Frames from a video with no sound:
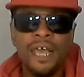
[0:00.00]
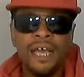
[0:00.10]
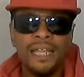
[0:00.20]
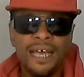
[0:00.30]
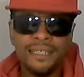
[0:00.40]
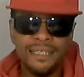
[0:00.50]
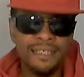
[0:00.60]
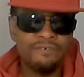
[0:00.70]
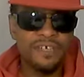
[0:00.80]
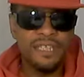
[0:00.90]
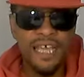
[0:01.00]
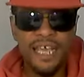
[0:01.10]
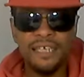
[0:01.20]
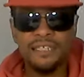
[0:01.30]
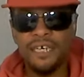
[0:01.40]
A lot of significant
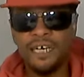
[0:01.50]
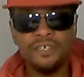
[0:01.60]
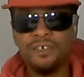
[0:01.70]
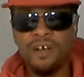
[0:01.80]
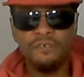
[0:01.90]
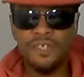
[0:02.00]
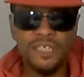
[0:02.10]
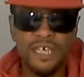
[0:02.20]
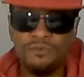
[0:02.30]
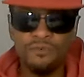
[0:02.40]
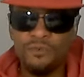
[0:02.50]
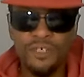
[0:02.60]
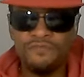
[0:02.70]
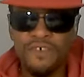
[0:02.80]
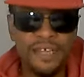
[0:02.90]
things. The undercard for the Joshua
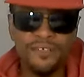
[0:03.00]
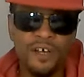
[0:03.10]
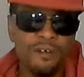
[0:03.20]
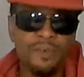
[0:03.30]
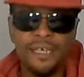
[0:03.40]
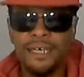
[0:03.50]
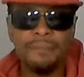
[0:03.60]
Ruiz fight is already up.